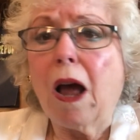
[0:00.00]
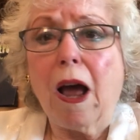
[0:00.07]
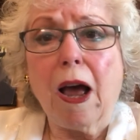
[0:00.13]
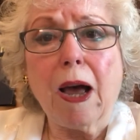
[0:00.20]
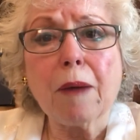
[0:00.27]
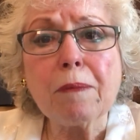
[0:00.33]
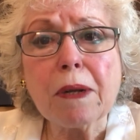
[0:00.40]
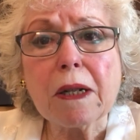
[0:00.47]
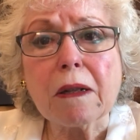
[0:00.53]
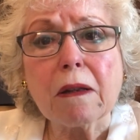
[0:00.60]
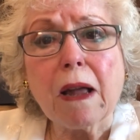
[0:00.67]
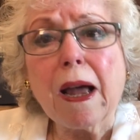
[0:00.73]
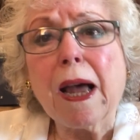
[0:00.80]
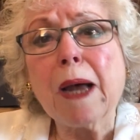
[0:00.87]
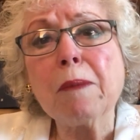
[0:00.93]
Abbott
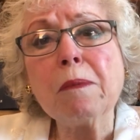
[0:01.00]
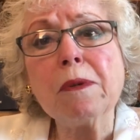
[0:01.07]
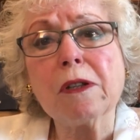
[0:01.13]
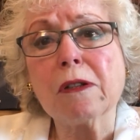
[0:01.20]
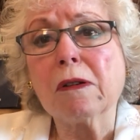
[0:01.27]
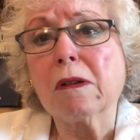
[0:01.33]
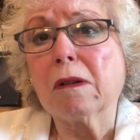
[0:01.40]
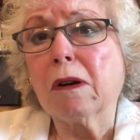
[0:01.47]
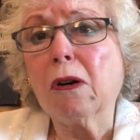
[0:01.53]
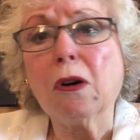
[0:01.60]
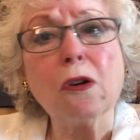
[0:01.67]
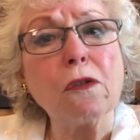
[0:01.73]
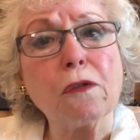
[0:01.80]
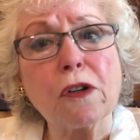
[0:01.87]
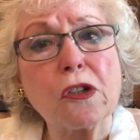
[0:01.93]
Labs,
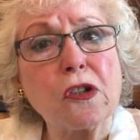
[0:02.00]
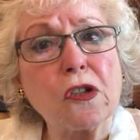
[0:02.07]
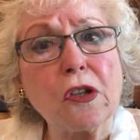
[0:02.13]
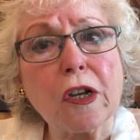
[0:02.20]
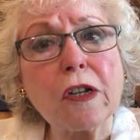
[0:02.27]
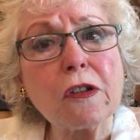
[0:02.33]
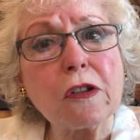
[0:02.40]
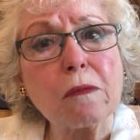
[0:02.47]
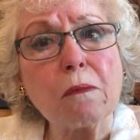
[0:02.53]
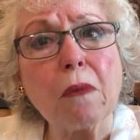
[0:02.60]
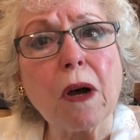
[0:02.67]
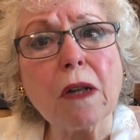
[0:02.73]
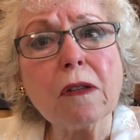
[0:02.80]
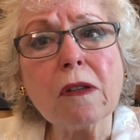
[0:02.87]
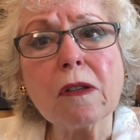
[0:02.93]
over 6
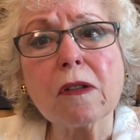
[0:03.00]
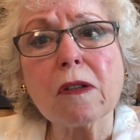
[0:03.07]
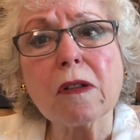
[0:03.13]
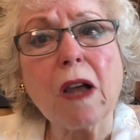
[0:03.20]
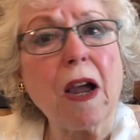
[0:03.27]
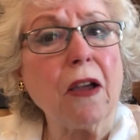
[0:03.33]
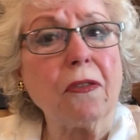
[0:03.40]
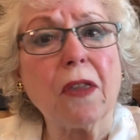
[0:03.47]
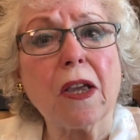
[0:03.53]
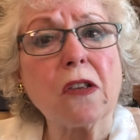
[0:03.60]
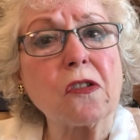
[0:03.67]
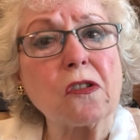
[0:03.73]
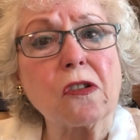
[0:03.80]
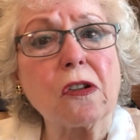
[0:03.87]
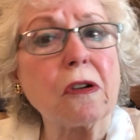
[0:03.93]
months, and they
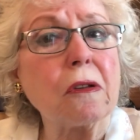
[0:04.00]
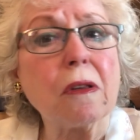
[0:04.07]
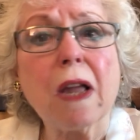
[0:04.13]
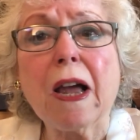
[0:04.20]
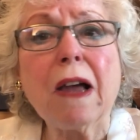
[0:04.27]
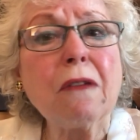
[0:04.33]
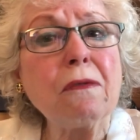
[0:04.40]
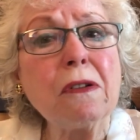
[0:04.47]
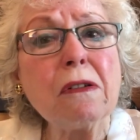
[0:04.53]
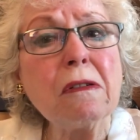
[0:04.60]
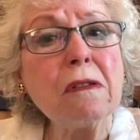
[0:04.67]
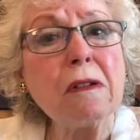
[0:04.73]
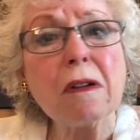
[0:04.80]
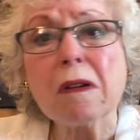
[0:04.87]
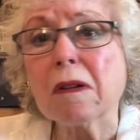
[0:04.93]
still
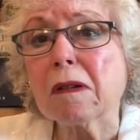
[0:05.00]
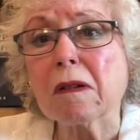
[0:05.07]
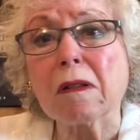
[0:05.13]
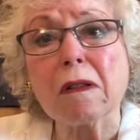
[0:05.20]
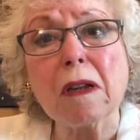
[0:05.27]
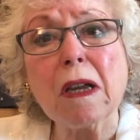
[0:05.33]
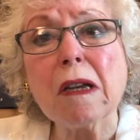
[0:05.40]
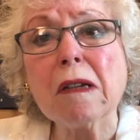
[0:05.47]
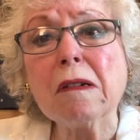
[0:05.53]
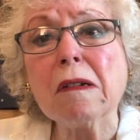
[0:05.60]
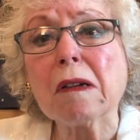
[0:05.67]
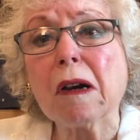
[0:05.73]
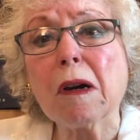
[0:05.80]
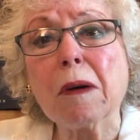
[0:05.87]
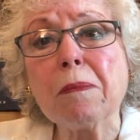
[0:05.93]
haven't cleaned
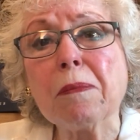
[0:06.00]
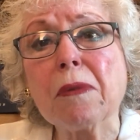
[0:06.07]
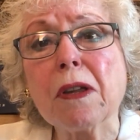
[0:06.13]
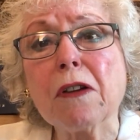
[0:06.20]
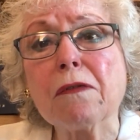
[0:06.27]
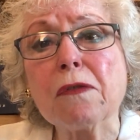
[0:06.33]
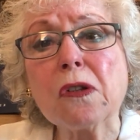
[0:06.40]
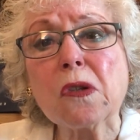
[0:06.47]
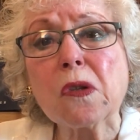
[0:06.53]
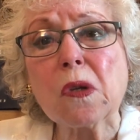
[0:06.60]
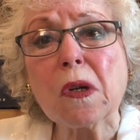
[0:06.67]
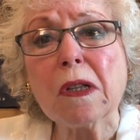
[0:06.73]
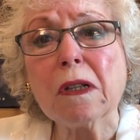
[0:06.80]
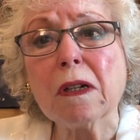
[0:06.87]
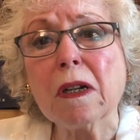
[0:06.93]
up their
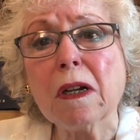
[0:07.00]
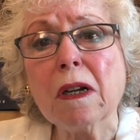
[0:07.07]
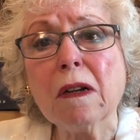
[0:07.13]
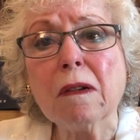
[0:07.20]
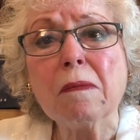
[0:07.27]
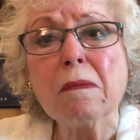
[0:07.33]
facility?